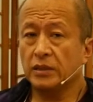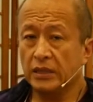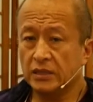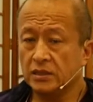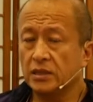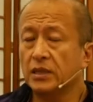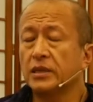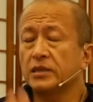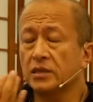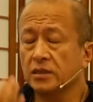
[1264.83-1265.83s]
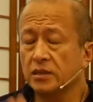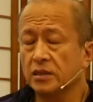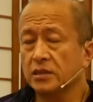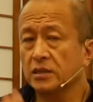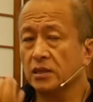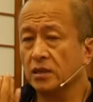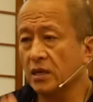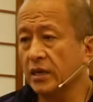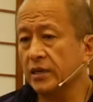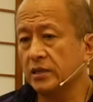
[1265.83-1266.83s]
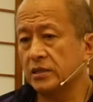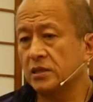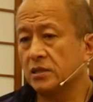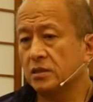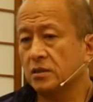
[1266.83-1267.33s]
is really generating the courage,